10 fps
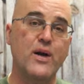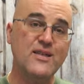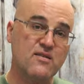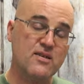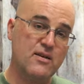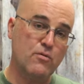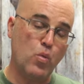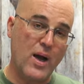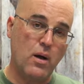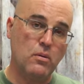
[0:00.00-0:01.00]
Rinse
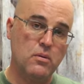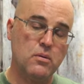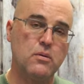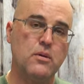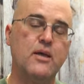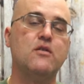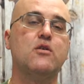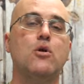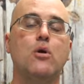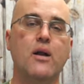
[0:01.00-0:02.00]
it well,
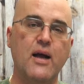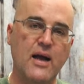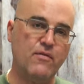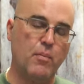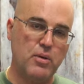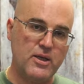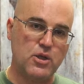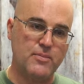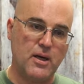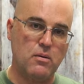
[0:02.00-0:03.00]
it's still gonna have a
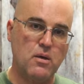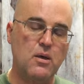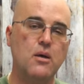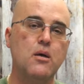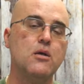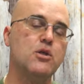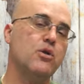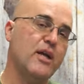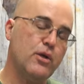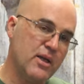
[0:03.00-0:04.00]
bleach smell.
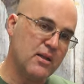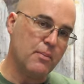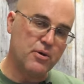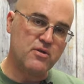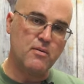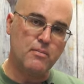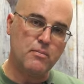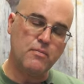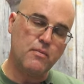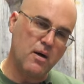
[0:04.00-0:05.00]
So then you need to put
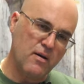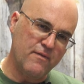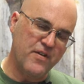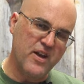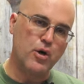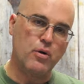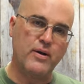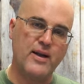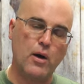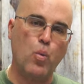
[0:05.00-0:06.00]
some uh,
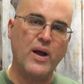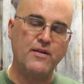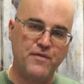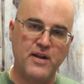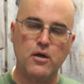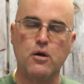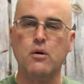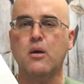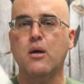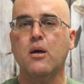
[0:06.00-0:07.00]
vinegar in there, white
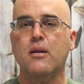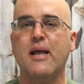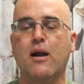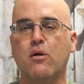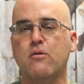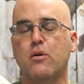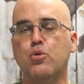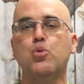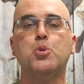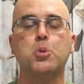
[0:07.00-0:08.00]
vinegar,
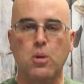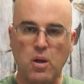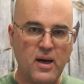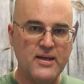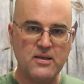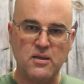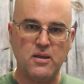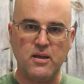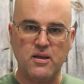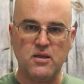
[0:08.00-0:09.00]
that'll
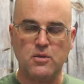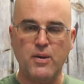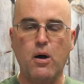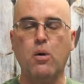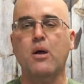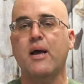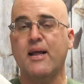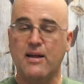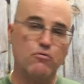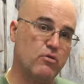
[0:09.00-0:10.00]
neutralize the, the smell
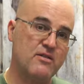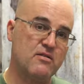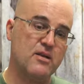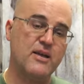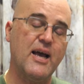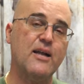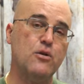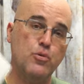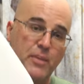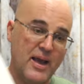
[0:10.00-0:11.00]
and then rinse it
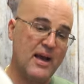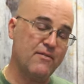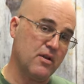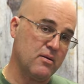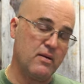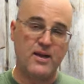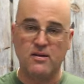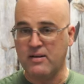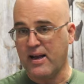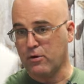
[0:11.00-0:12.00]
again. You may have to
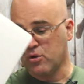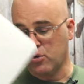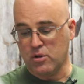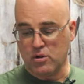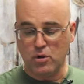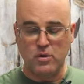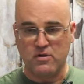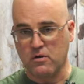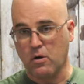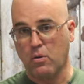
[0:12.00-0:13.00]
take a day or two to
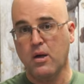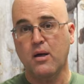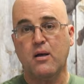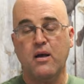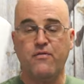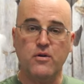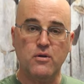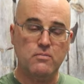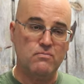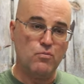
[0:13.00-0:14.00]
do it. So
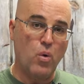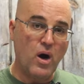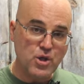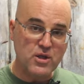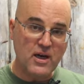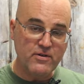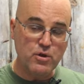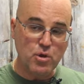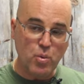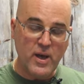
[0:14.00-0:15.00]
if you wash it
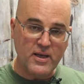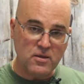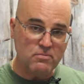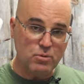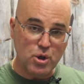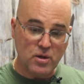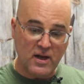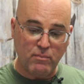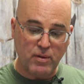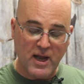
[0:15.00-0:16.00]
every two weeks, you
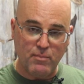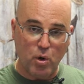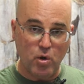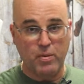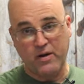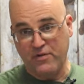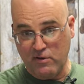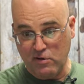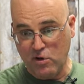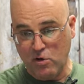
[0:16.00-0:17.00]
shouldn't have black mold.
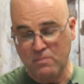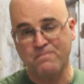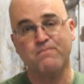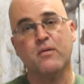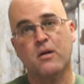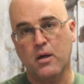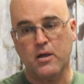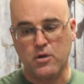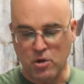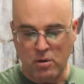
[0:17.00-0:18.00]
But if you do,
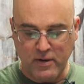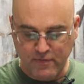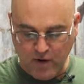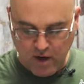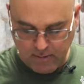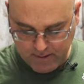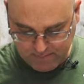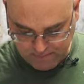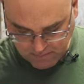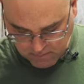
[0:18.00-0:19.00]
it's your
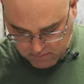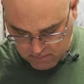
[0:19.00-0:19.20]
environment.